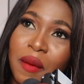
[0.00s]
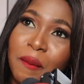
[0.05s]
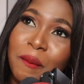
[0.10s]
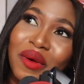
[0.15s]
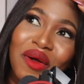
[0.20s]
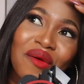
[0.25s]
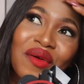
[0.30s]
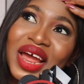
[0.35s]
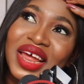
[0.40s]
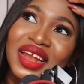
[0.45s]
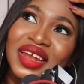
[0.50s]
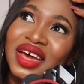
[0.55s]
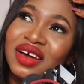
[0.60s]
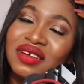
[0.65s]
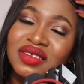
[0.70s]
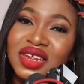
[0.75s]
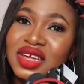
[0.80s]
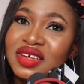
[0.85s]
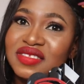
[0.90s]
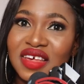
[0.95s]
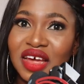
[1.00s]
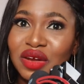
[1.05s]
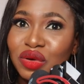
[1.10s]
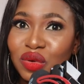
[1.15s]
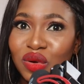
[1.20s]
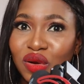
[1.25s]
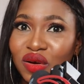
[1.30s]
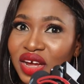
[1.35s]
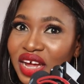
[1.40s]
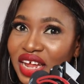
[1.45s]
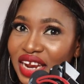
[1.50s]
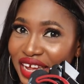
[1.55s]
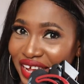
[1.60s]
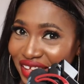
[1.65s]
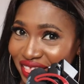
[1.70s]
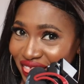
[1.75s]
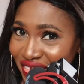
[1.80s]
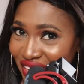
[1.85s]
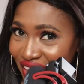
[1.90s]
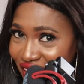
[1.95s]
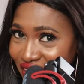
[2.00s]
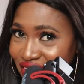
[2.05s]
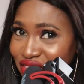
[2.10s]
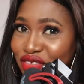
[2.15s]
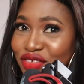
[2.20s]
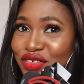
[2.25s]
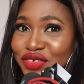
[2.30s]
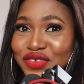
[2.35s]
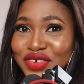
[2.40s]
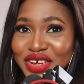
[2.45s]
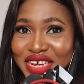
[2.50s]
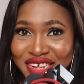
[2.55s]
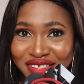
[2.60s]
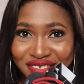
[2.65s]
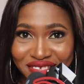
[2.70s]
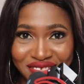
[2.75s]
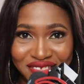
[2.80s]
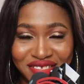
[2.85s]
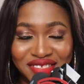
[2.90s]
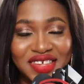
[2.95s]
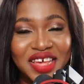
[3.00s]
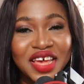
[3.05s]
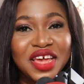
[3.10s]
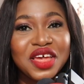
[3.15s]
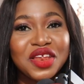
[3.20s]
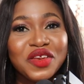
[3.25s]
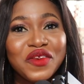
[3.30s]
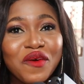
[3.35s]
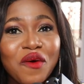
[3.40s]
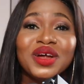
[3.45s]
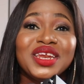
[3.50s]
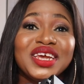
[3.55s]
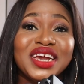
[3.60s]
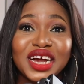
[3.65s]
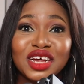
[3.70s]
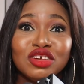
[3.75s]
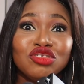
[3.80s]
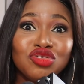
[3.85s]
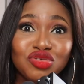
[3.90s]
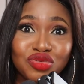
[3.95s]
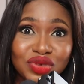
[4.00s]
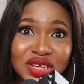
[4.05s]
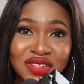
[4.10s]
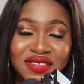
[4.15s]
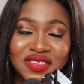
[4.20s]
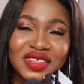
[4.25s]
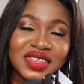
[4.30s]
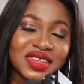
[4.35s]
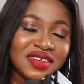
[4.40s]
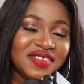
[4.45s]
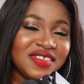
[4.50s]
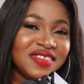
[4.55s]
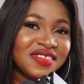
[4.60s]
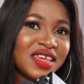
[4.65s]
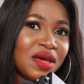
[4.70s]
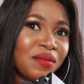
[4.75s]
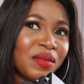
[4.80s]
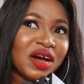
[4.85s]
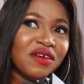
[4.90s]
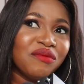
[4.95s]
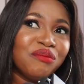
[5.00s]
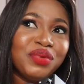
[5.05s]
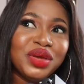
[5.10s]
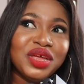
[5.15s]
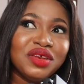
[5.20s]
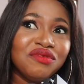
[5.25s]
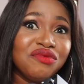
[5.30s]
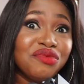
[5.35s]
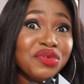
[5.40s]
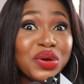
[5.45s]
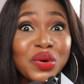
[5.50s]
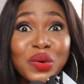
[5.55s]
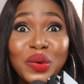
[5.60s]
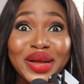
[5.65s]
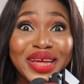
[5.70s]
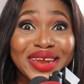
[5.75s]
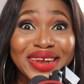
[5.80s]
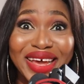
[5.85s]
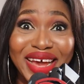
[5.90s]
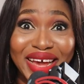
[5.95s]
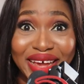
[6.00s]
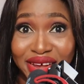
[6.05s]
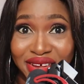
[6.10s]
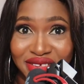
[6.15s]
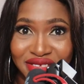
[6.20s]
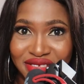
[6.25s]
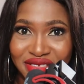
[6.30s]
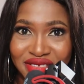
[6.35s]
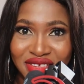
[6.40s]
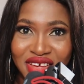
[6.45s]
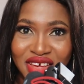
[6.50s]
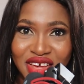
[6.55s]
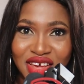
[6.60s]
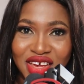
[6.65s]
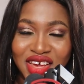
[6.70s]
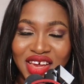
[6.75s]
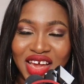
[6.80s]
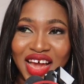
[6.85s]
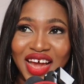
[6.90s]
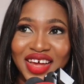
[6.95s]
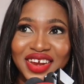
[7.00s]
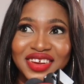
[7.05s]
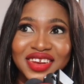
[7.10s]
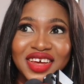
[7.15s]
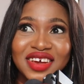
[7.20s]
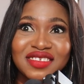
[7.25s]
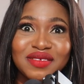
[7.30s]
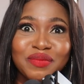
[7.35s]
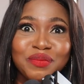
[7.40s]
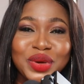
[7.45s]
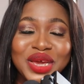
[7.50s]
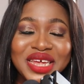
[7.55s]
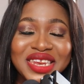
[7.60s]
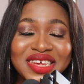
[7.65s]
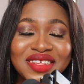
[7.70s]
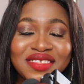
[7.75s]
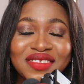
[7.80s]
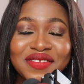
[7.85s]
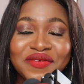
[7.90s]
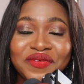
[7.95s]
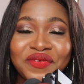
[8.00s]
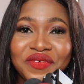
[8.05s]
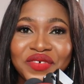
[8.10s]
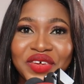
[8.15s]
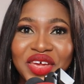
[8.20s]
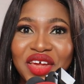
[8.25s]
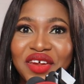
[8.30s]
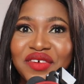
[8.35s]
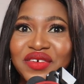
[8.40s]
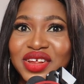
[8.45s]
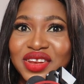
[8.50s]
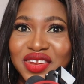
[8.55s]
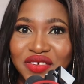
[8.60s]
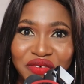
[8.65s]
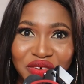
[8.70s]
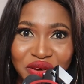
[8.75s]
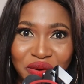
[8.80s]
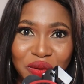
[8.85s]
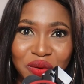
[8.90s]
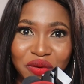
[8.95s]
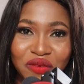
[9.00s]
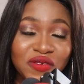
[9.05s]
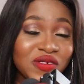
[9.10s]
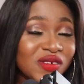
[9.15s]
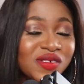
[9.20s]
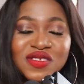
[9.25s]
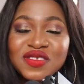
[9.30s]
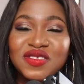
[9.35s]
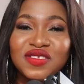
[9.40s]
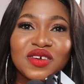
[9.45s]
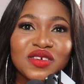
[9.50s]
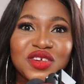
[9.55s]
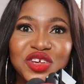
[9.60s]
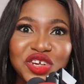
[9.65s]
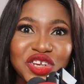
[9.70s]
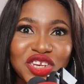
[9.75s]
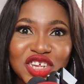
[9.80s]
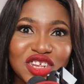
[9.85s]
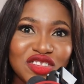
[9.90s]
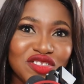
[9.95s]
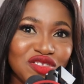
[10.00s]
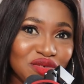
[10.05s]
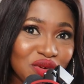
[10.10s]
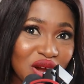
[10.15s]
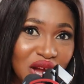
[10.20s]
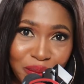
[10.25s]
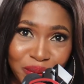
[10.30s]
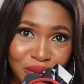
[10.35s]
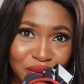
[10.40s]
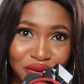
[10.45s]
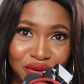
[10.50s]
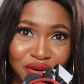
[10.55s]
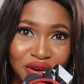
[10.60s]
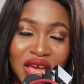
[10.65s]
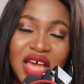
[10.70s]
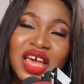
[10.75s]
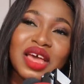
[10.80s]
But right now, things are no longer like that. You get it. Nobody can do it. The system have been reorganized and it has made it very difficult for such thing to happen